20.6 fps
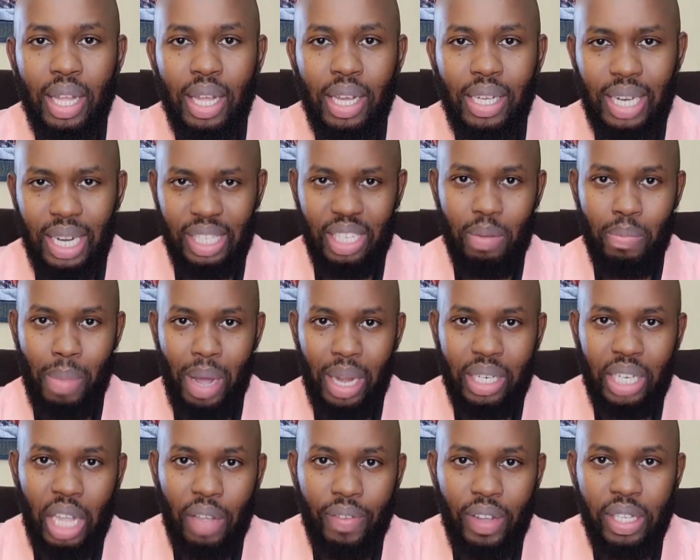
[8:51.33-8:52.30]
It doesn't
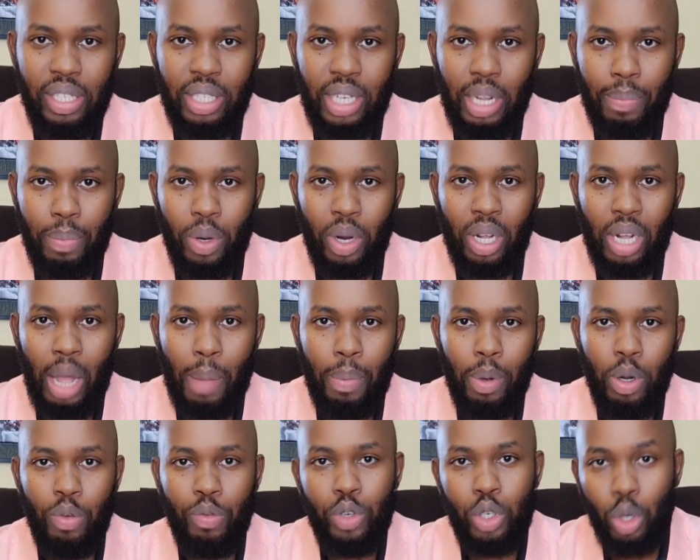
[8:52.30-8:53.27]
matter if I step on a
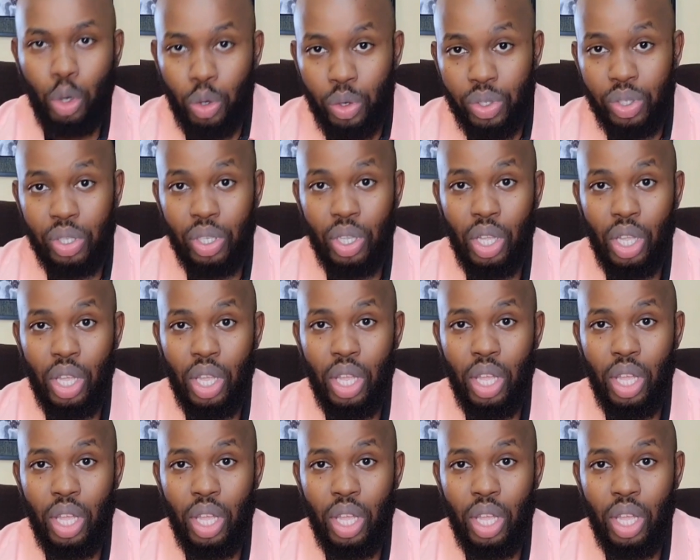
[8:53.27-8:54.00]
couple of toes,